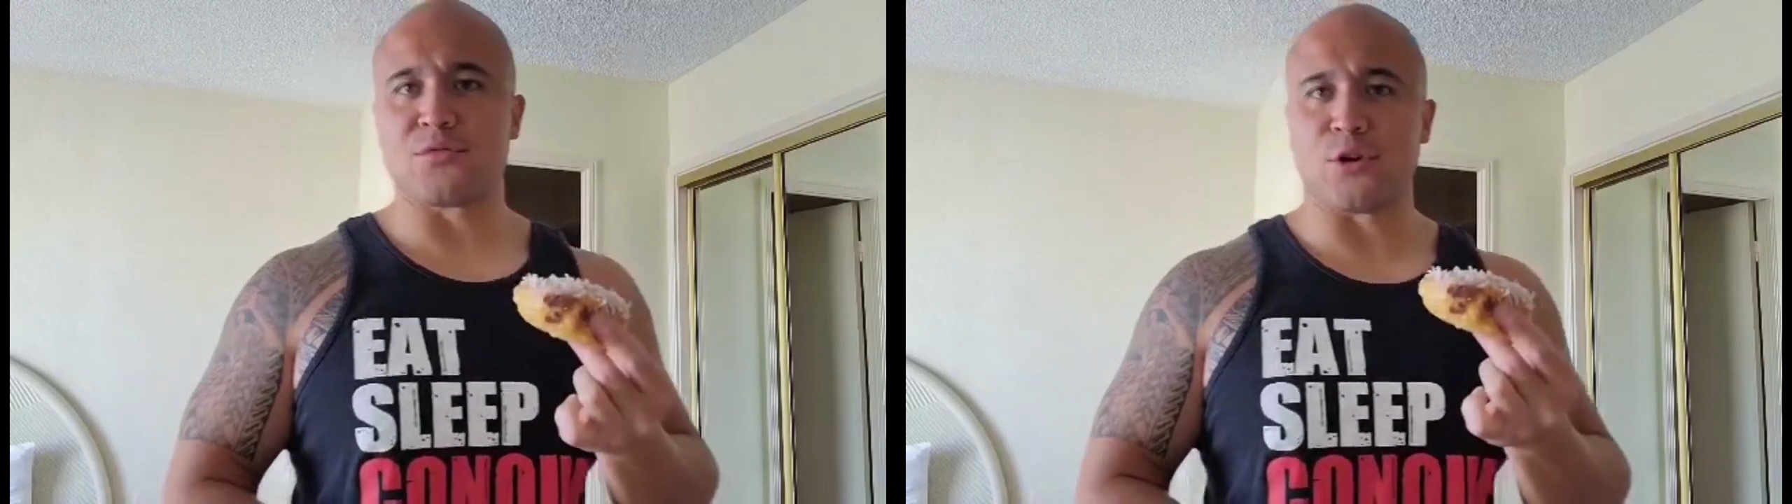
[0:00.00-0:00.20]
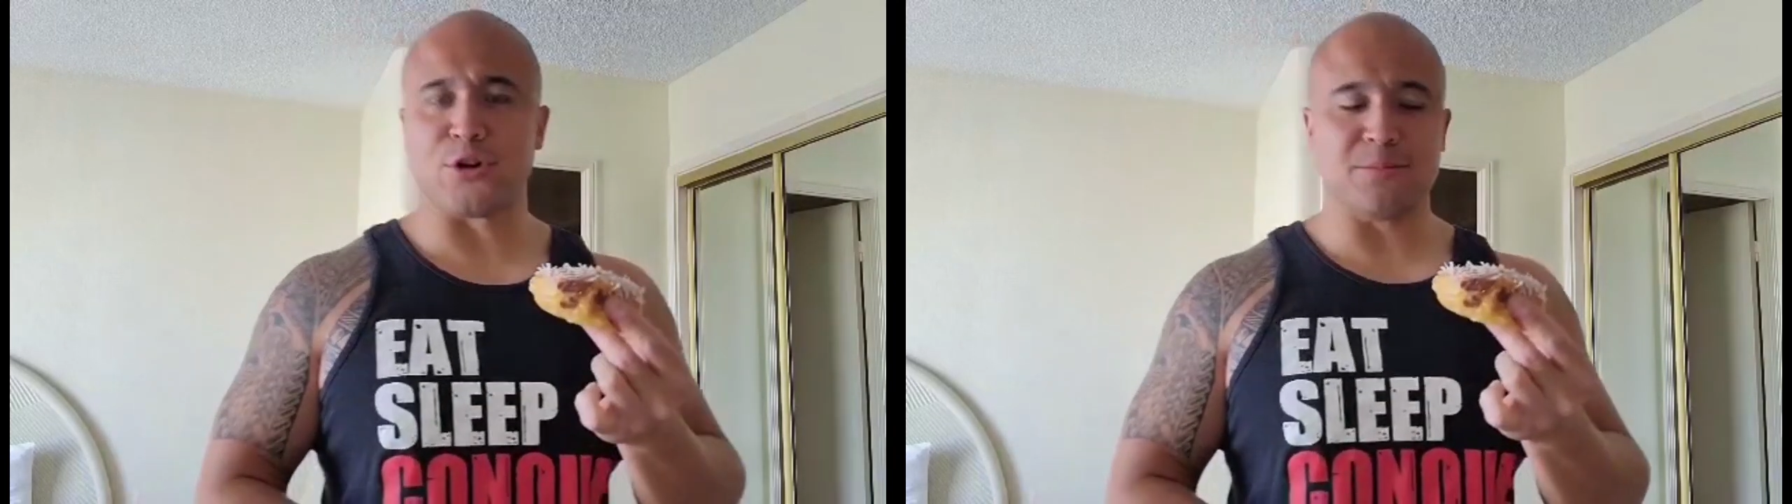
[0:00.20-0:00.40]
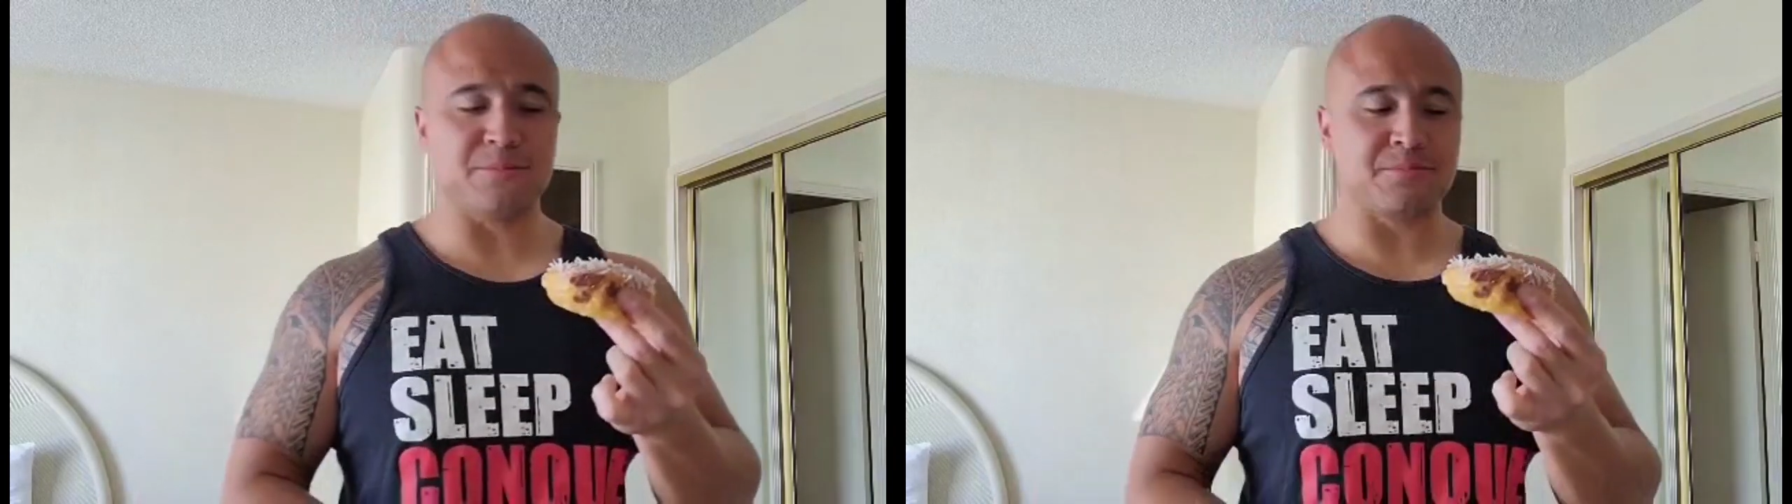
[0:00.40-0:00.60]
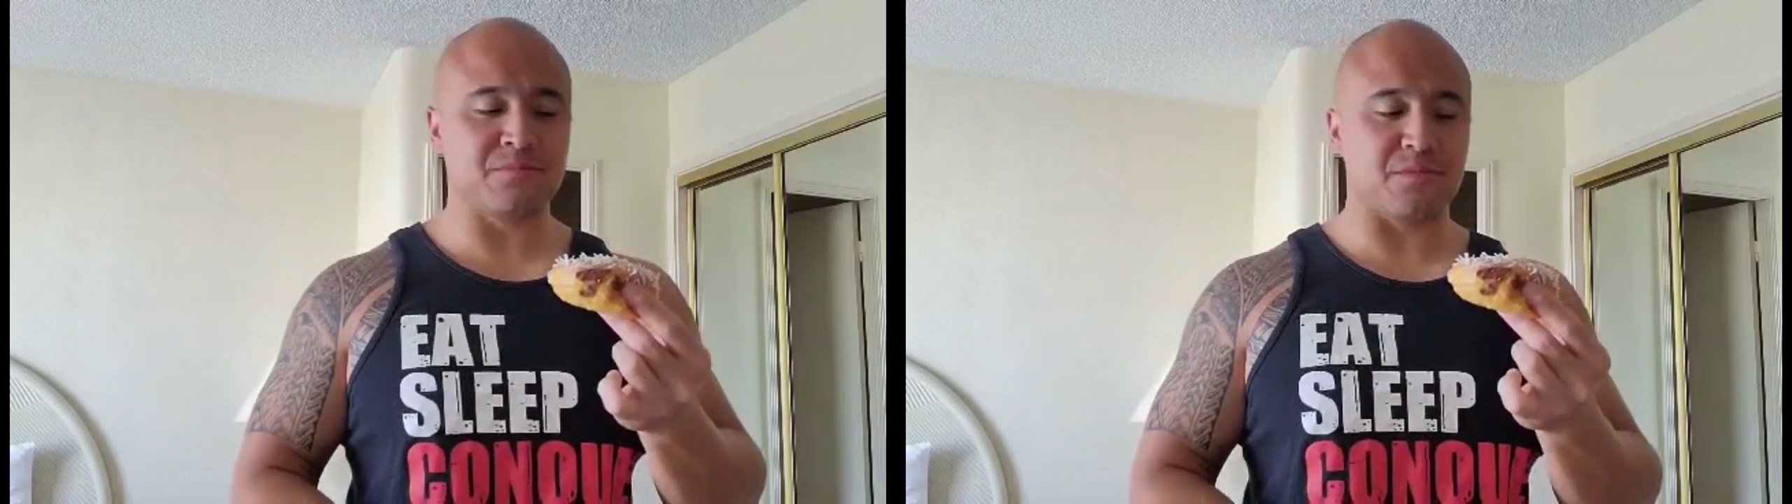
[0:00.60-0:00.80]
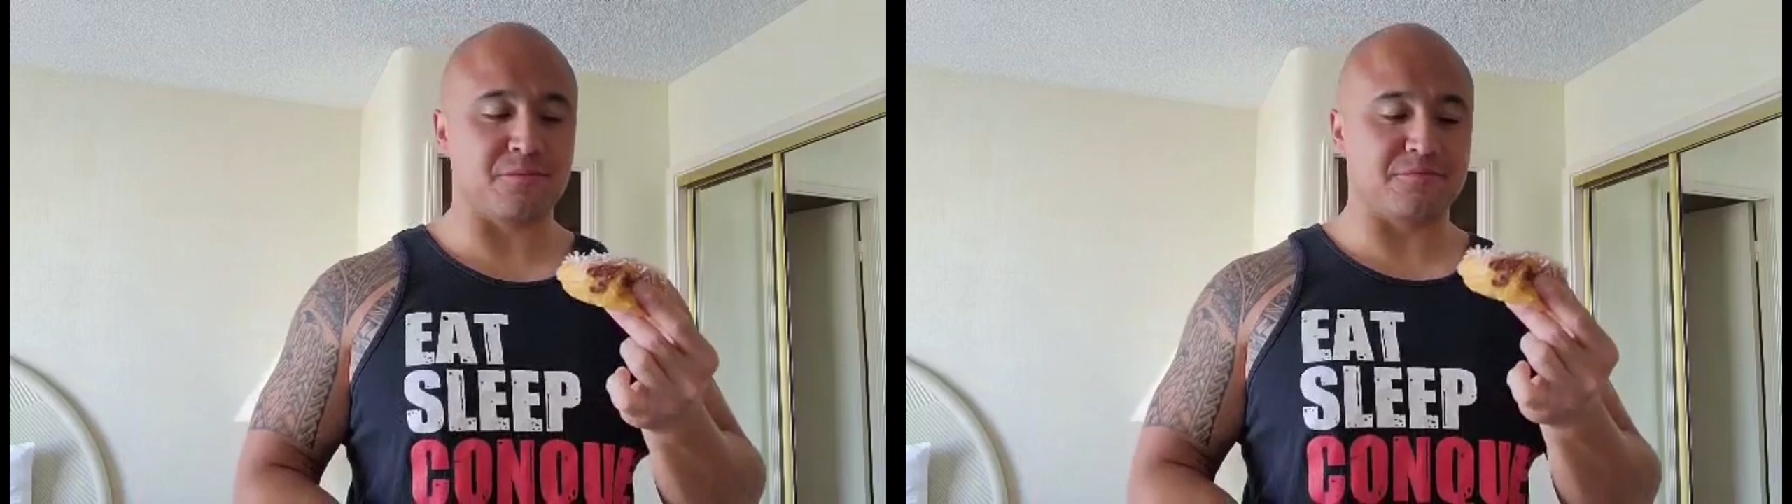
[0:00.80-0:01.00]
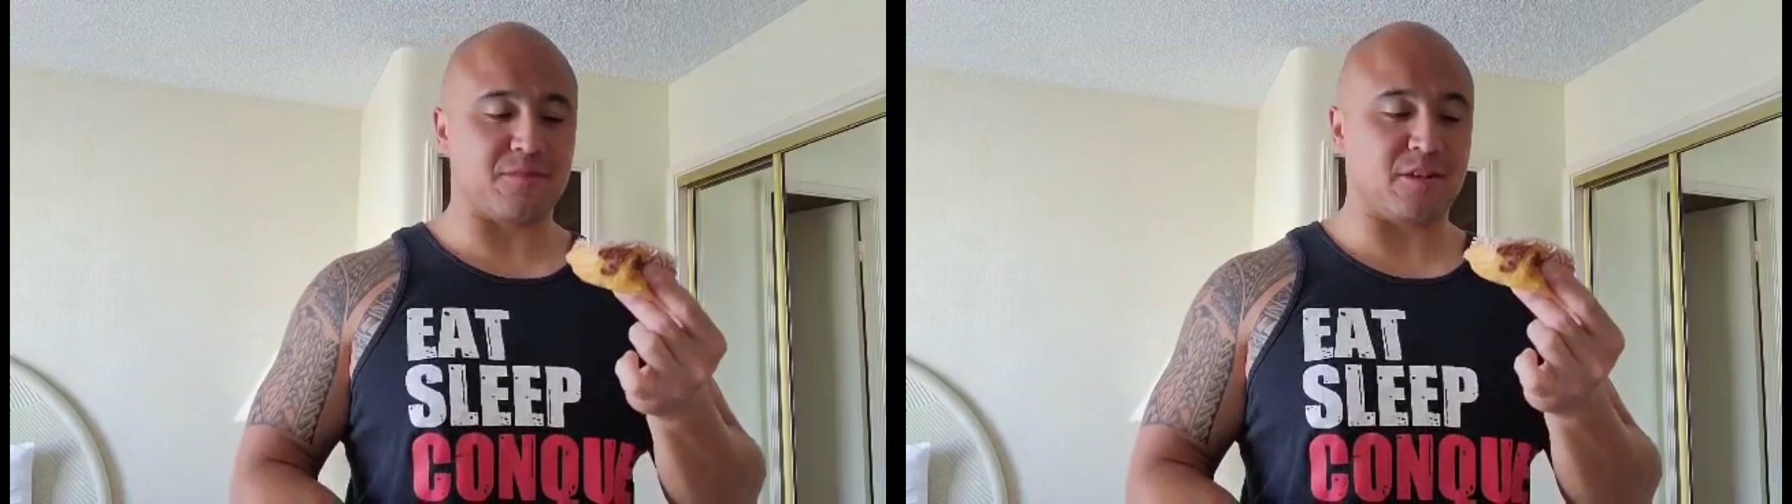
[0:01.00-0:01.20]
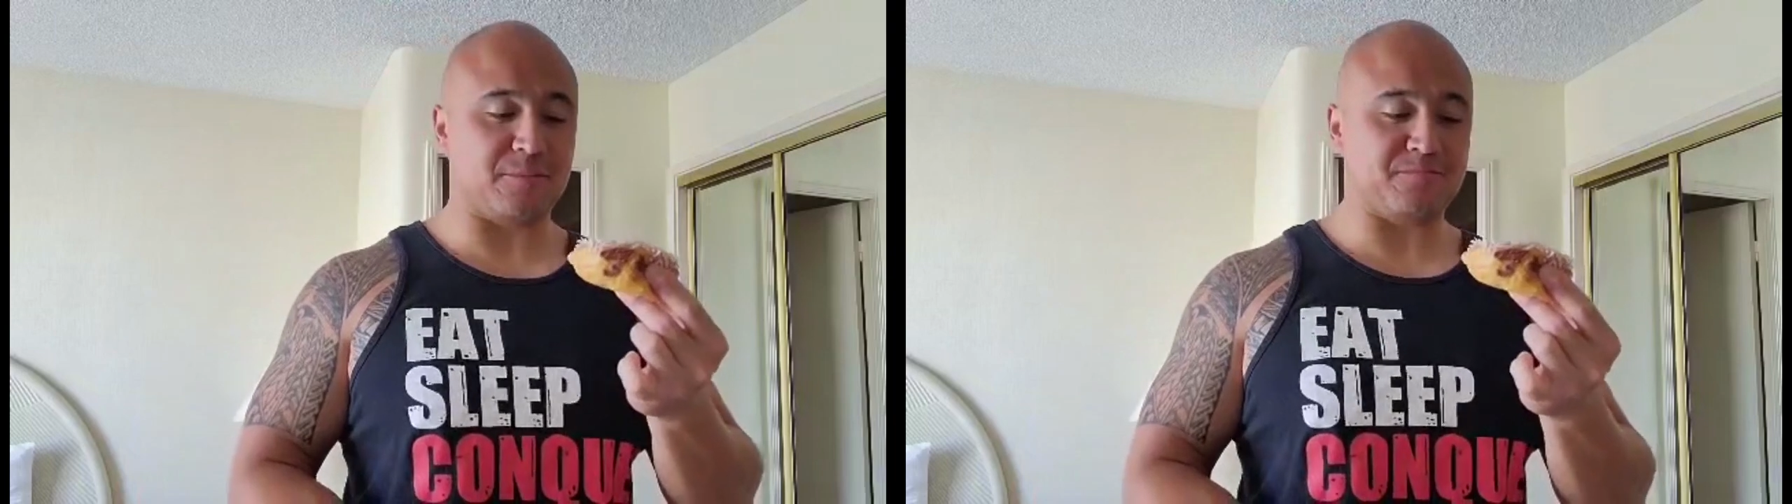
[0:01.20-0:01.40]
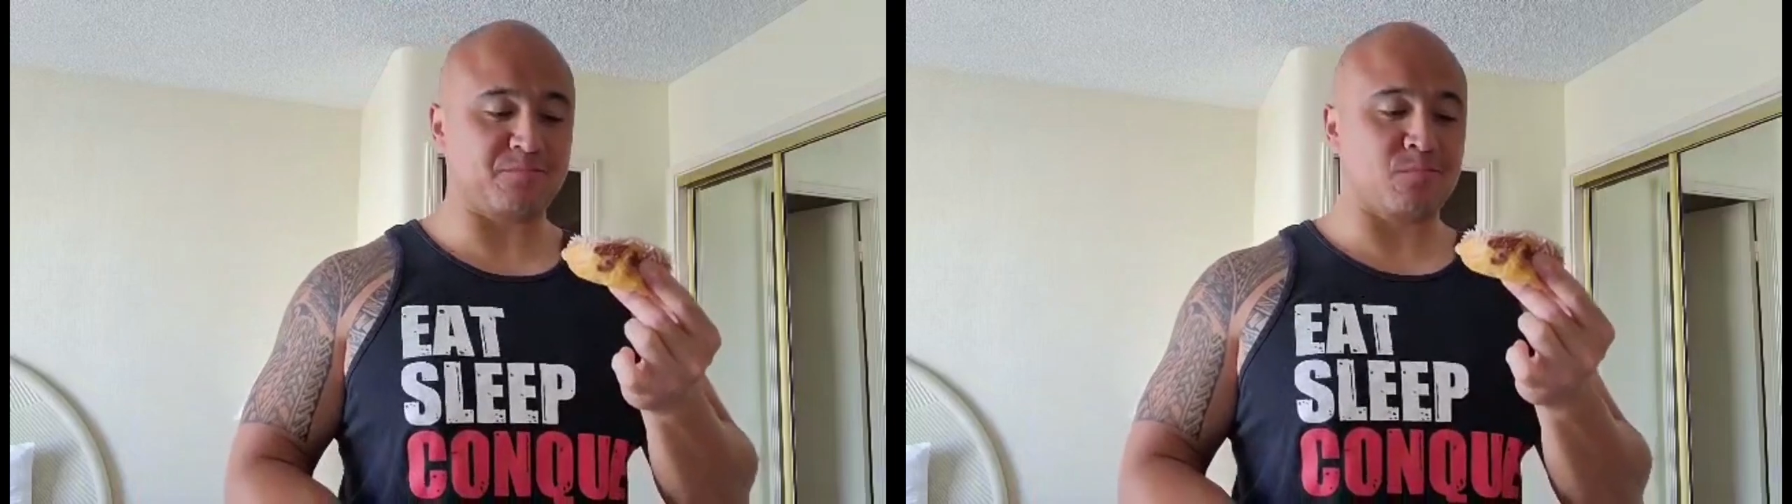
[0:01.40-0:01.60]
very good.
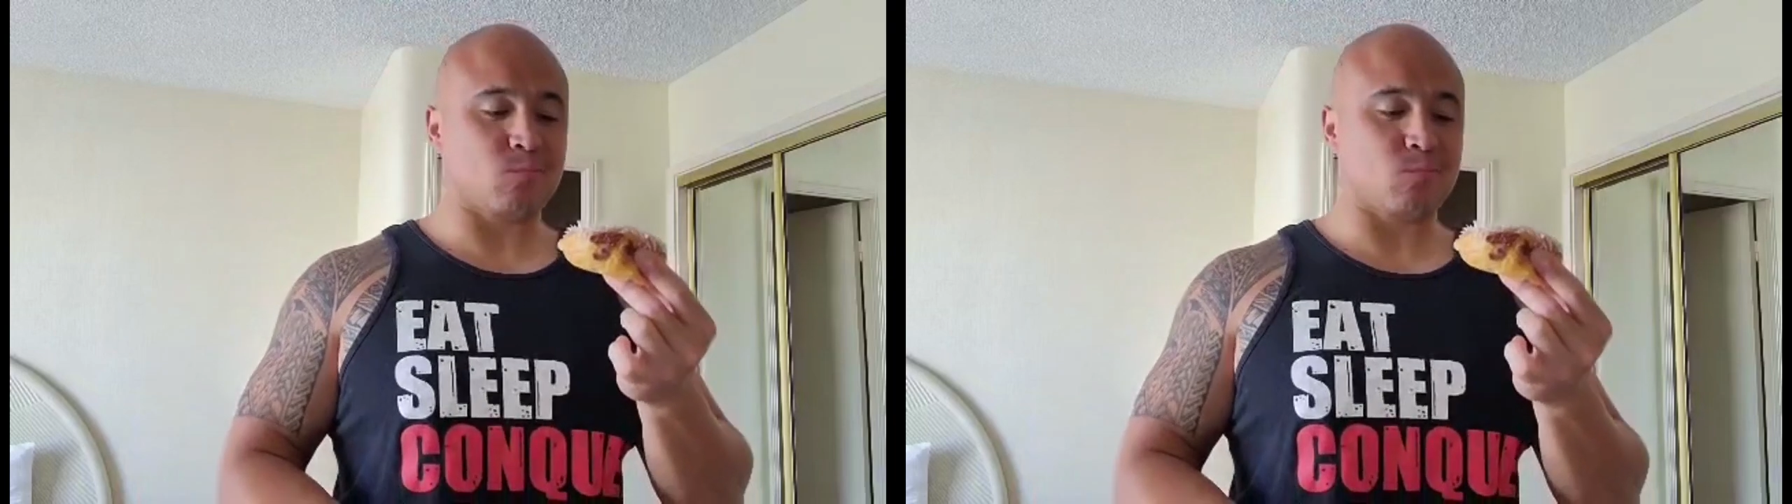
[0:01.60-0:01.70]
Um,